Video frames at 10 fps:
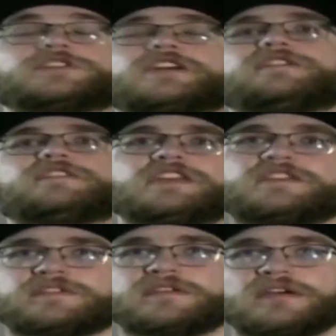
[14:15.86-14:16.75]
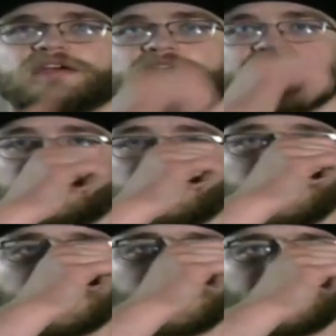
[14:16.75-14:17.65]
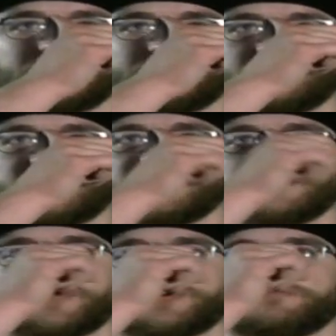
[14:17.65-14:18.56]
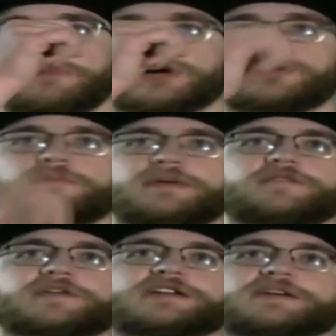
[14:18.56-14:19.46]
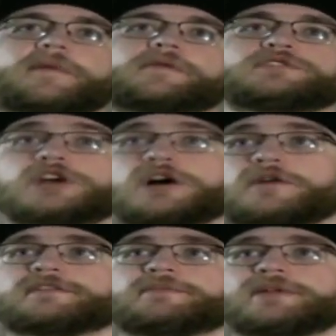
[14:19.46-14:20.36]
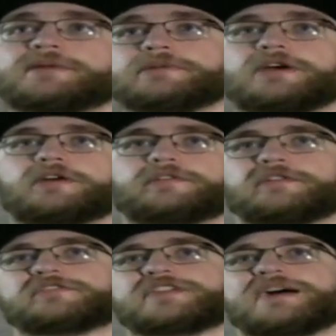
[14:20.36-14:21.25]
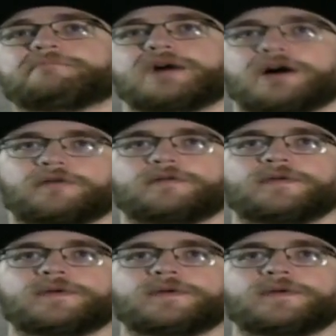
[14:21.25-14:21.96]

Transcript: Cortex's niece, um, and Komodo Mo because we had Komodo Joe as a playable character, just not Mo.